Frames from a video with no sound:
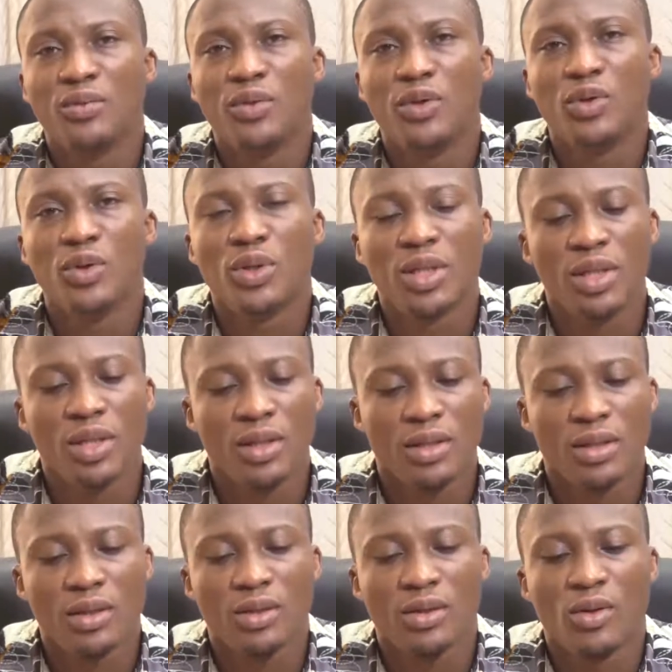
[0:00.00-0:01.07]

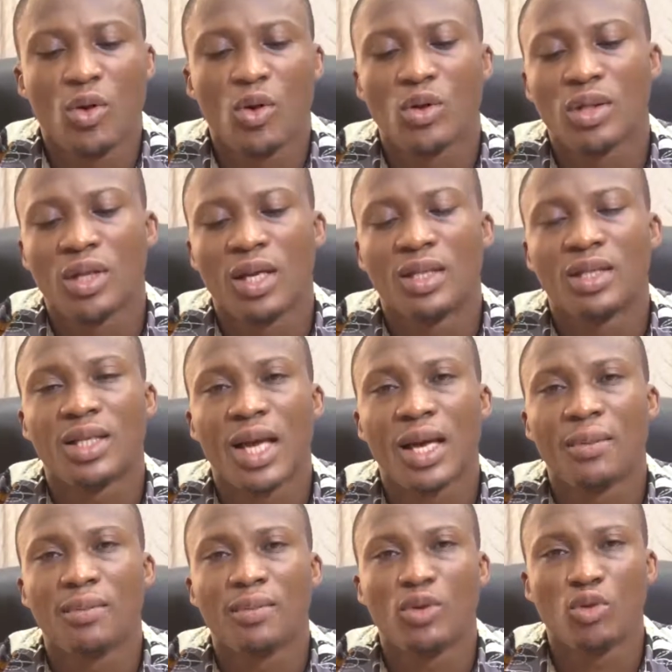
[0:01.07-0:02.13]
reduces cost and
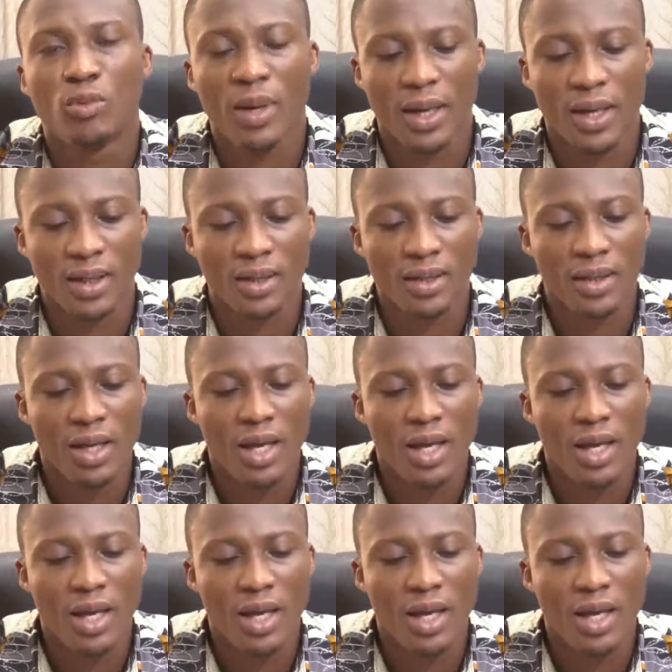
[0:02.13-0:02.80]
time to market,